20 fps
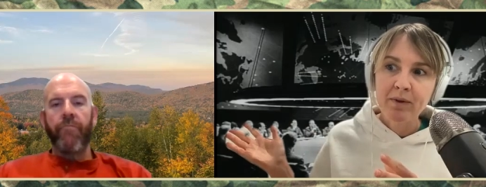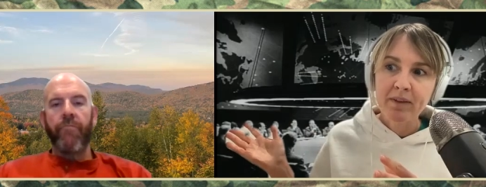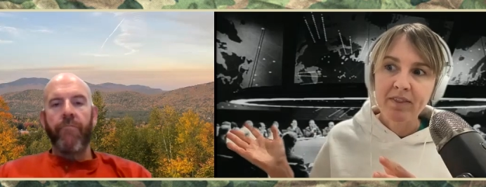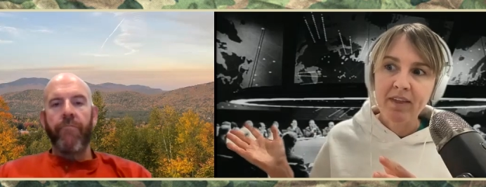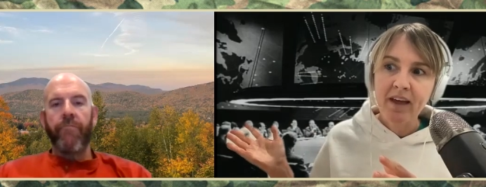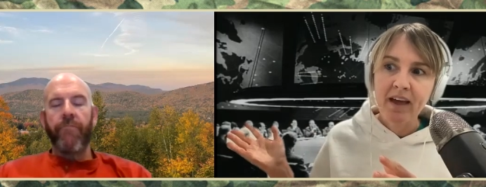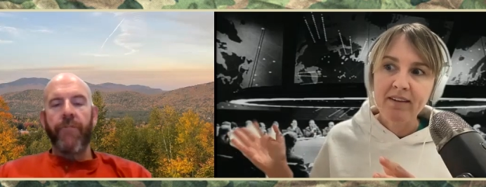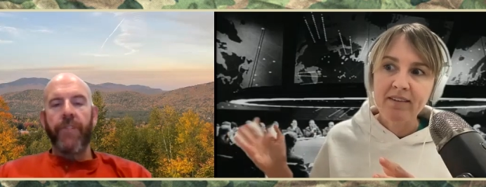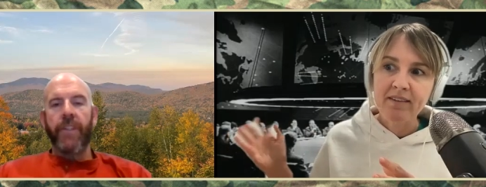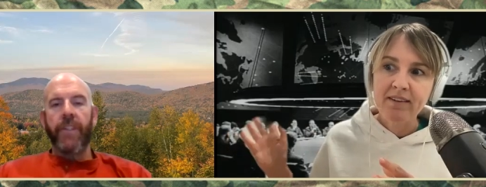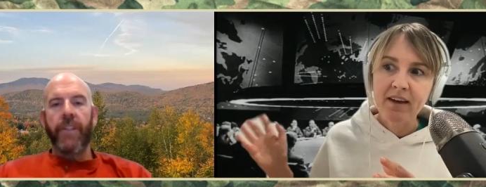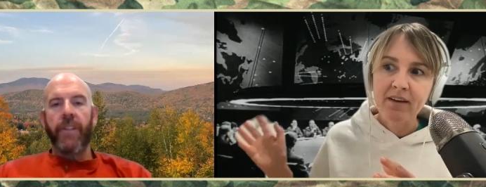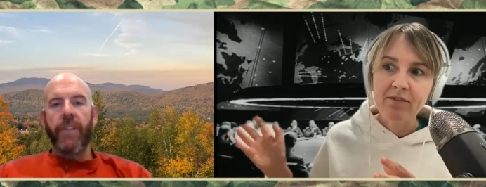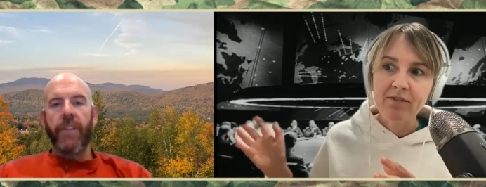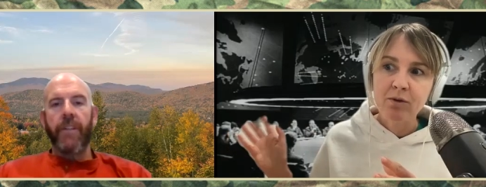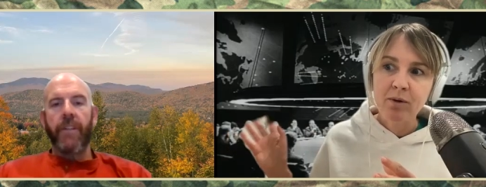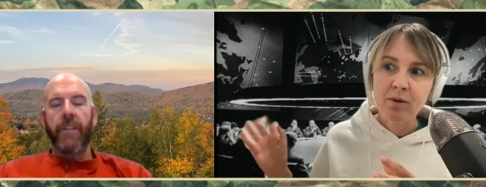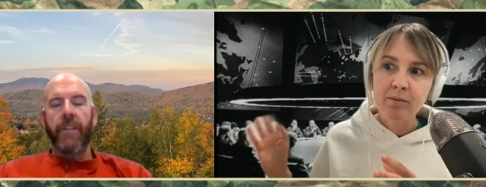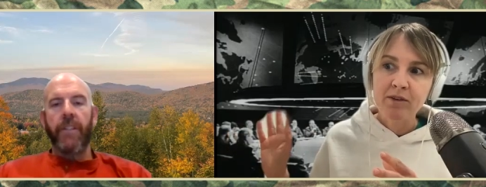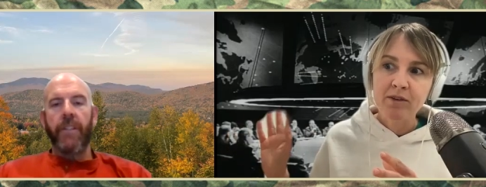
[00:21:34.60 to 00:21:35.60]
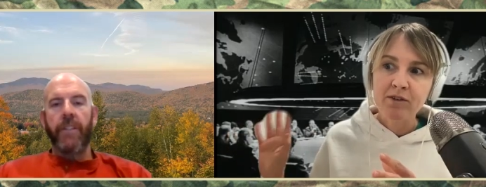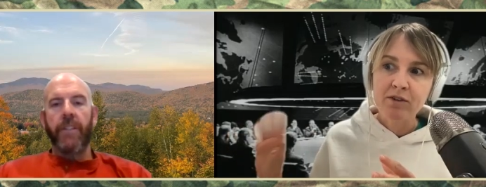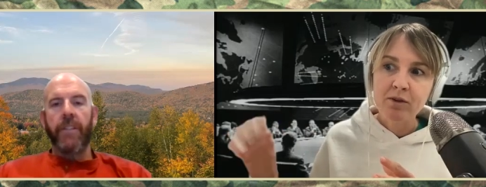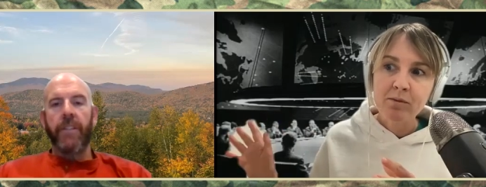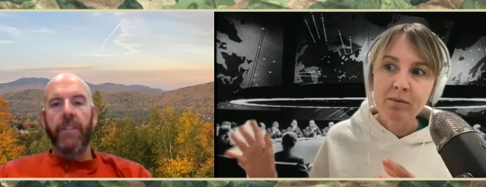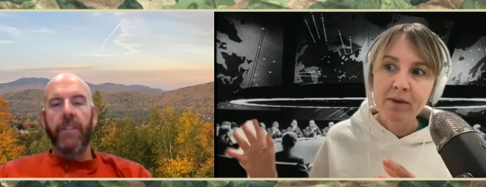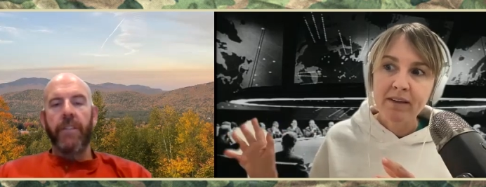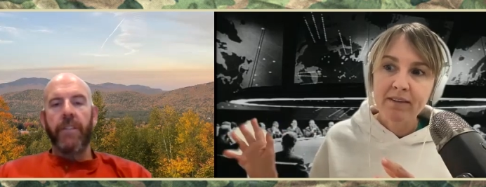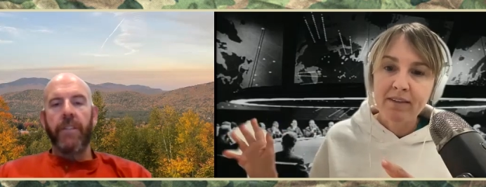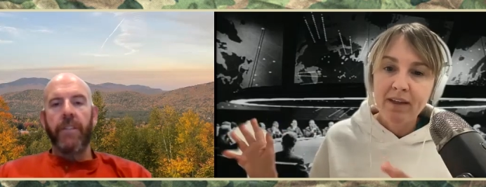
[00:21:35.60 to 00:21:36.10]
Speaker 1: with the ATF, who I'm
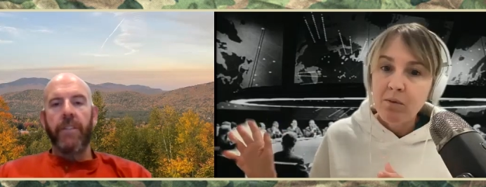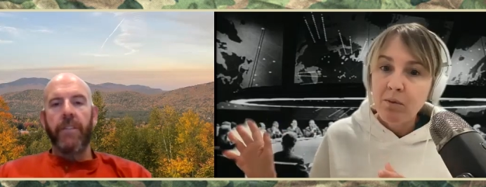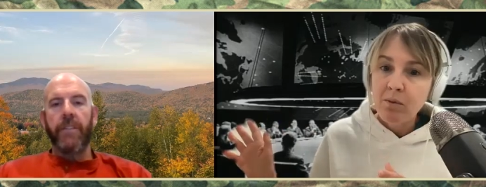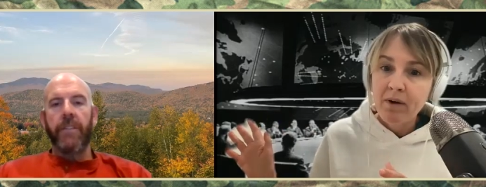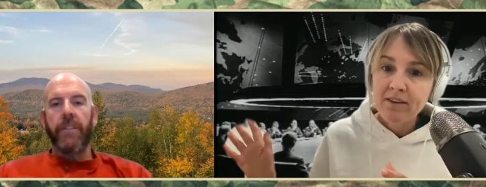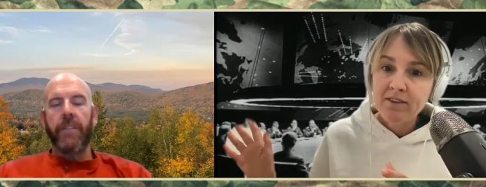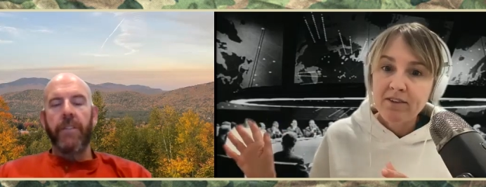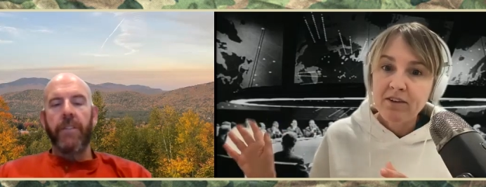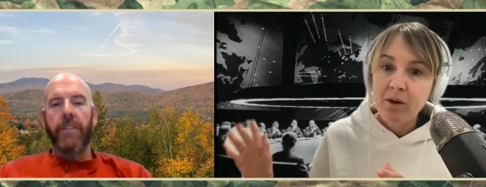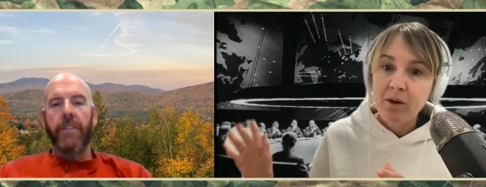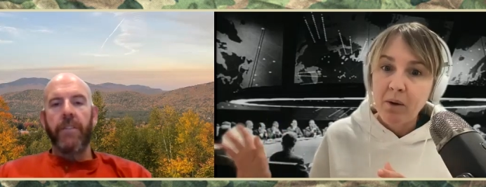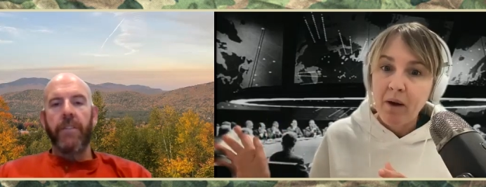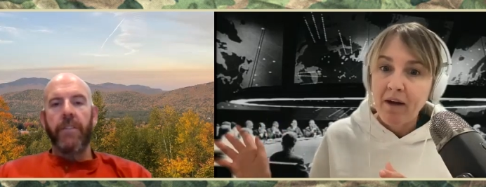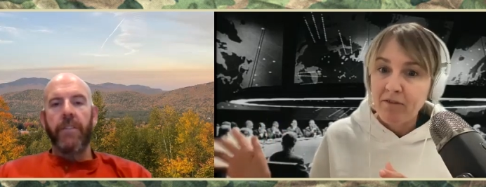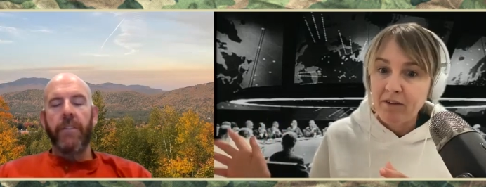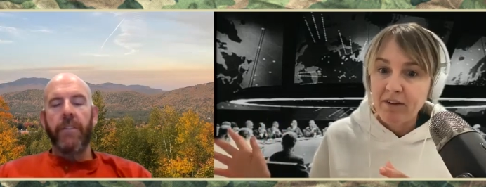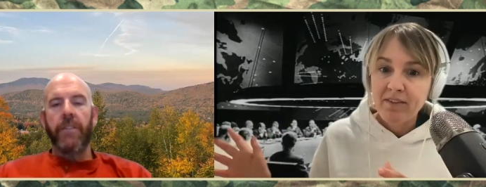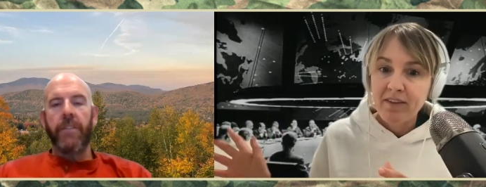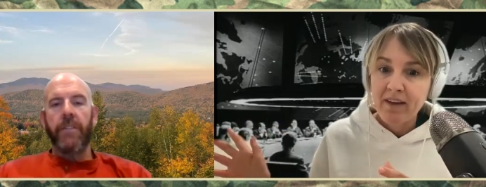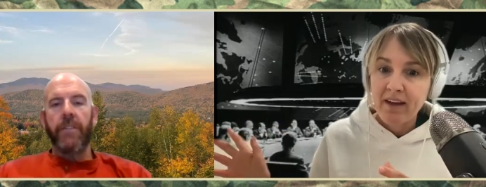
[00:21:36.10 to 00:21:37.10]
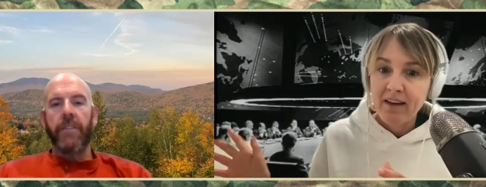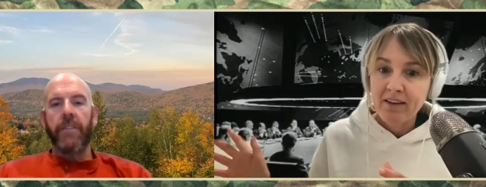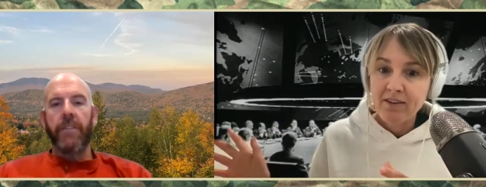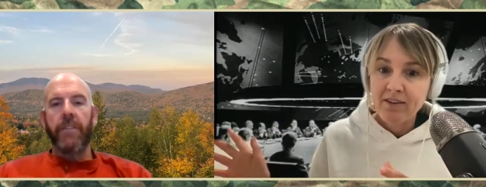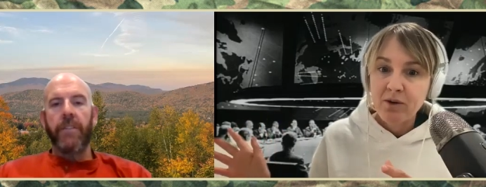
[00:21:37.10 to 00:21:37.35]
assuming they wanted to know everything.